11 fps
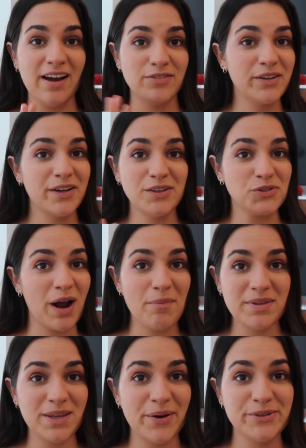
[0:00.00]
Every little drop
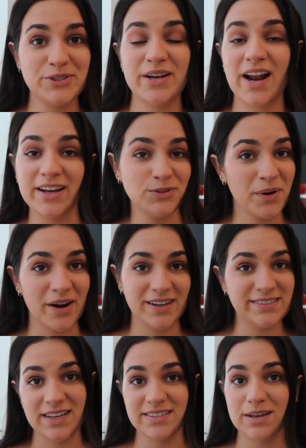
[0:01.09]
in the ocean, I swear
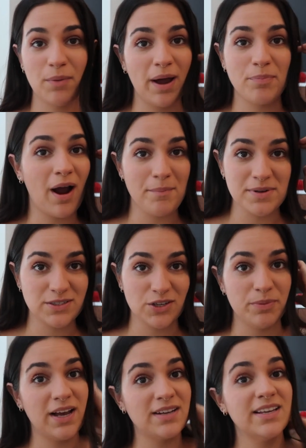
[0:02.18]
it does, I, promise you.
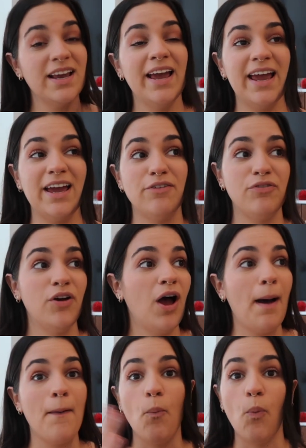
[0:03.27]
Because if
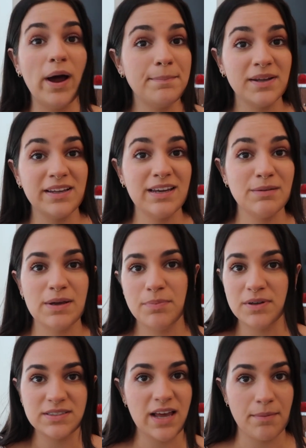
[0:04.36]
uh, 1 billion
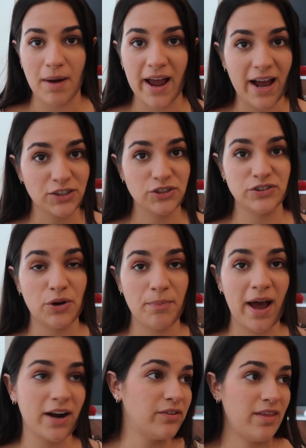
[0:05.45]
people said my actions don't
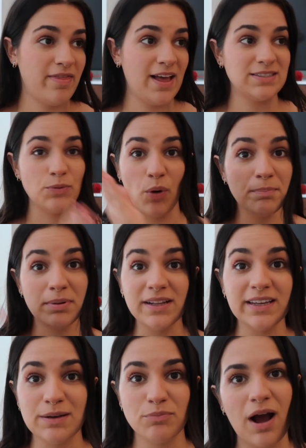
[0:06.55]
matter, then that's 1
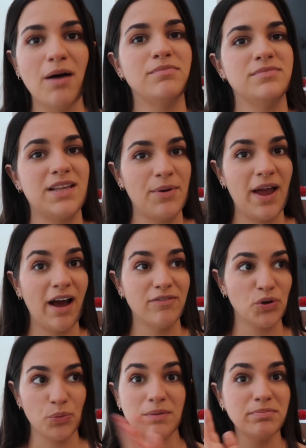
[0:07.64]
billion problems that we have,
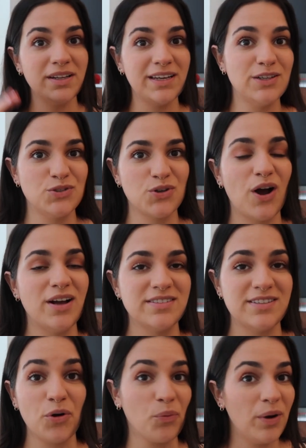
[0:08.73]
or 1 billion straws,
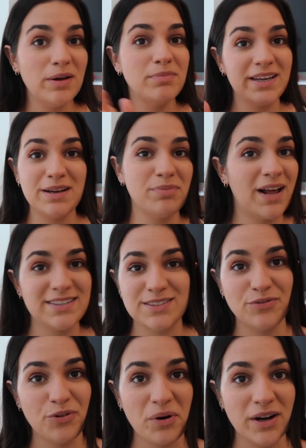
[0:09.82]
or 1 billion
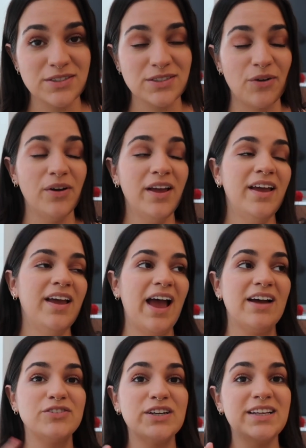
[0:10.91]
plastic forks. So
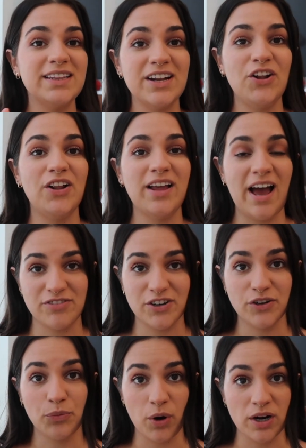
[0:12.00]
every little
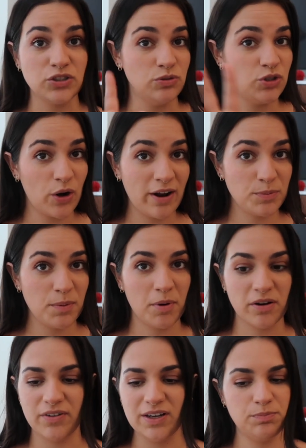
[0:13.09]
effort works. You don't have to be
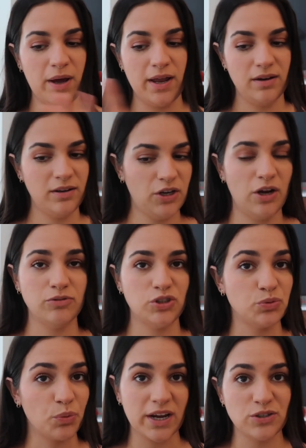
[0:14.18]
perfect, but you know,
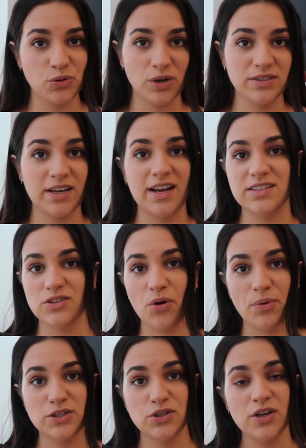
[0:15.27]
just working towards it is
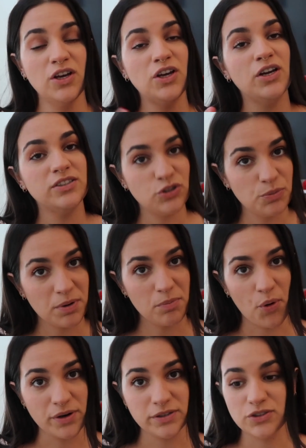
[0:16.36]
always super
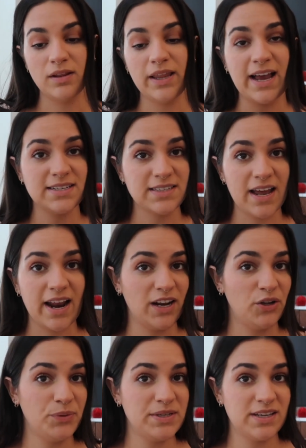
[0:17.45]
important. Like I said,
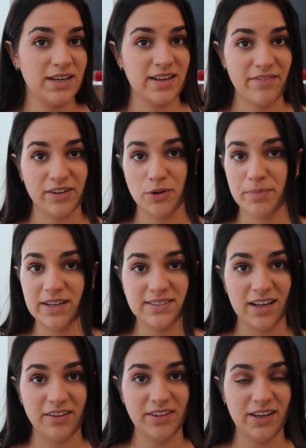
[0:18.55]
Ana is having their biggest
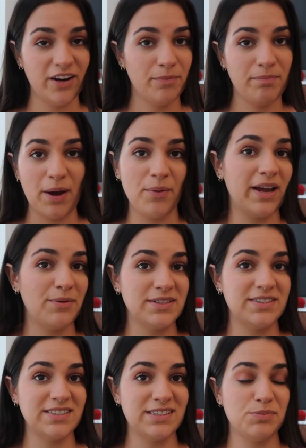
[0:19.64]
sale of the year, buy one, get one
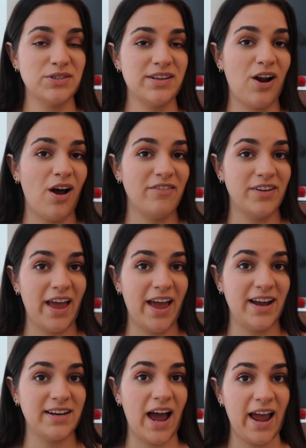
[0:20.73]
60% off,
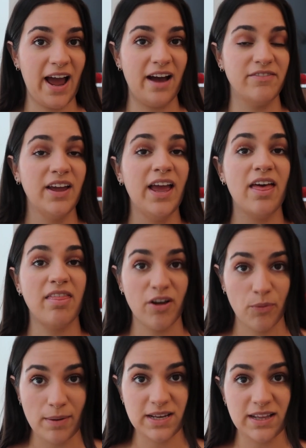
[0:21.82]
and I have their
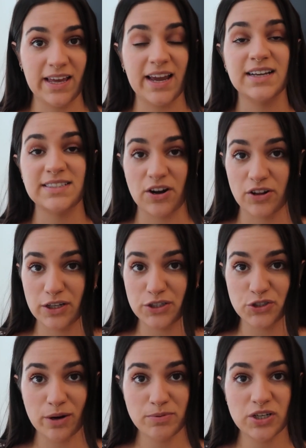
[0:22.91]
website link down in the
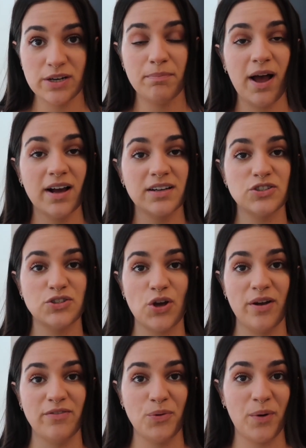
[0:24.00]
description box, so
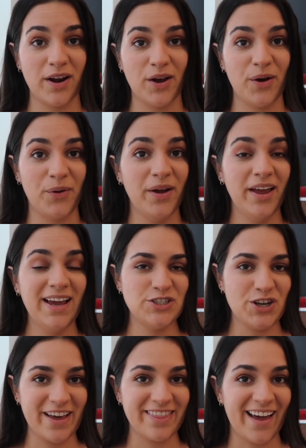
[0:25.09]
if you wanna go
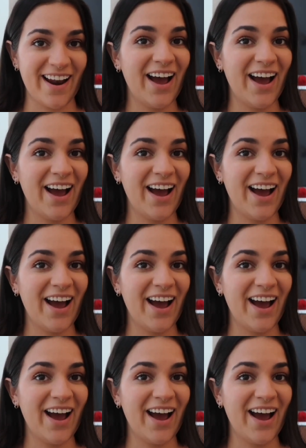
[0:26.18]
check that